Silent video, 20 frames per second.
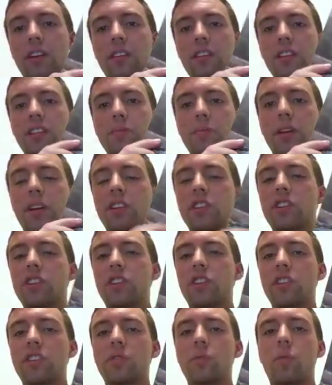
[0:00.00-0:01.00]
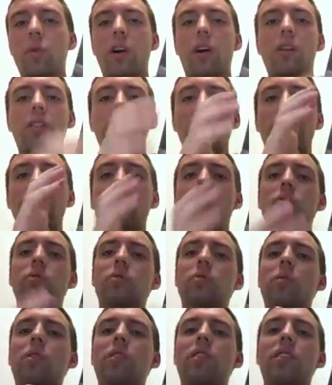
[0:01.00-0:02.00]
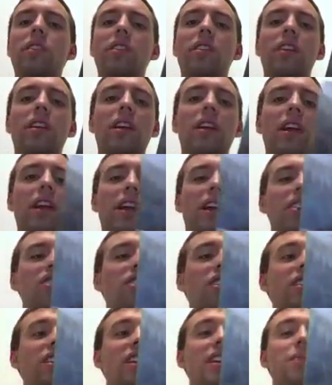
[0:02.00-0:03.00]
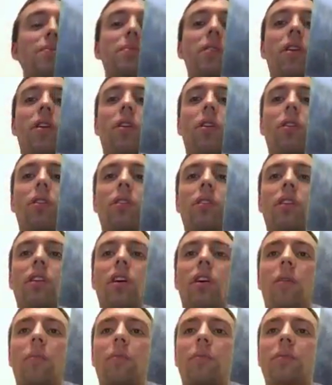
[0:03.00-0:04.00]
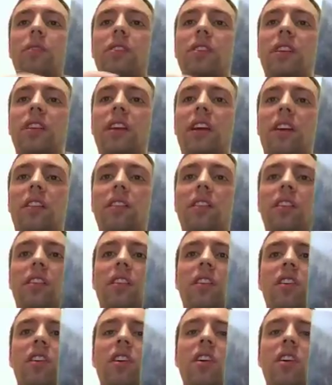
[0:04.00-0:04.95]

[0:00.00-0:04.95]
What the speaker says: this picture as well, and that goes with it. I tried to keep it all together.